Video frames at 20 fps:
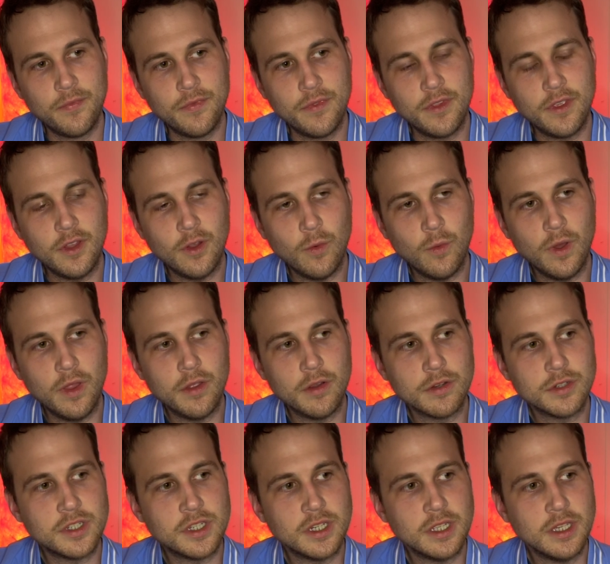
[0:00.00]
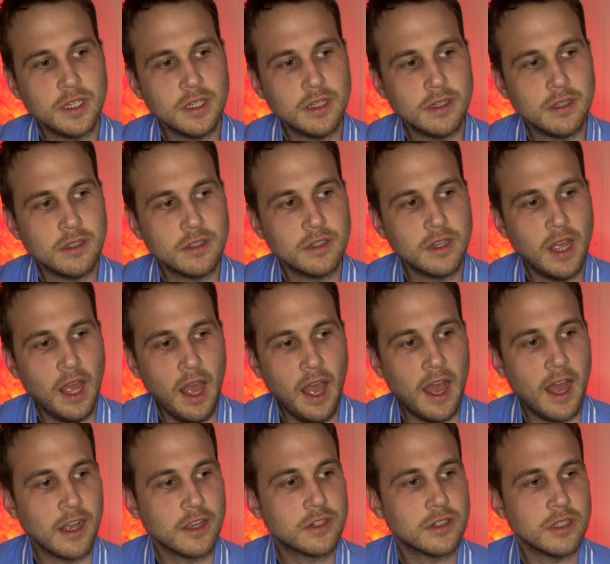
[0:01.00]
whether she
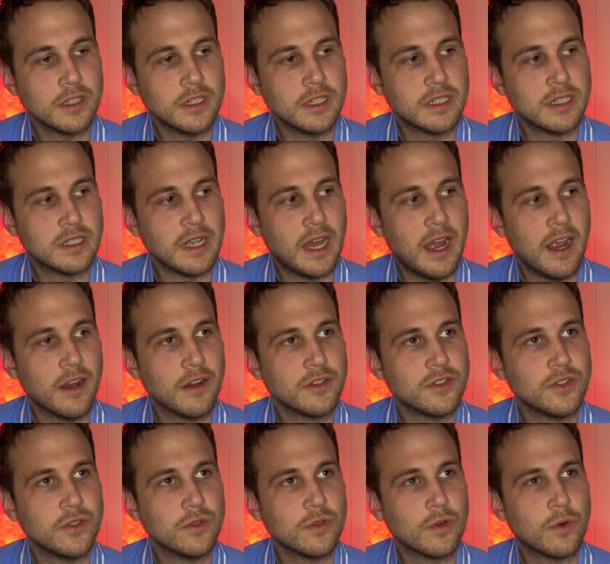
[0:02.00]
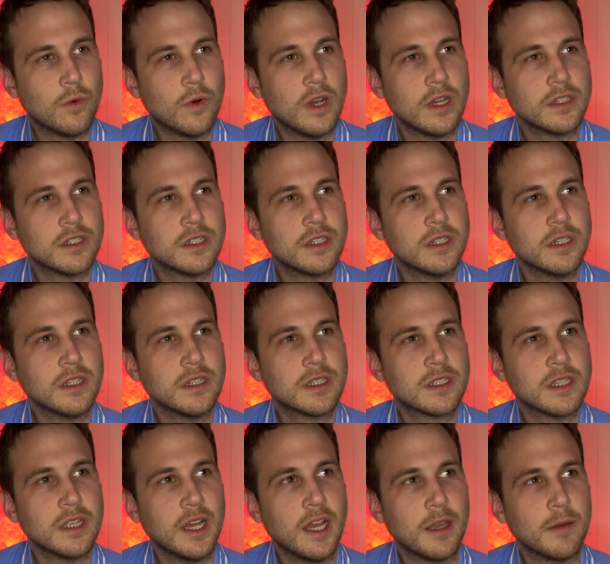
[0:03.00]
actually desires you in question. It's
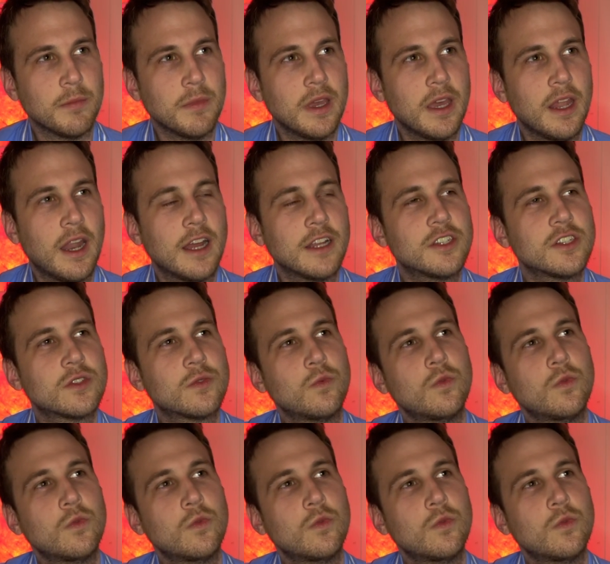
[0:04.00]
like, man, I just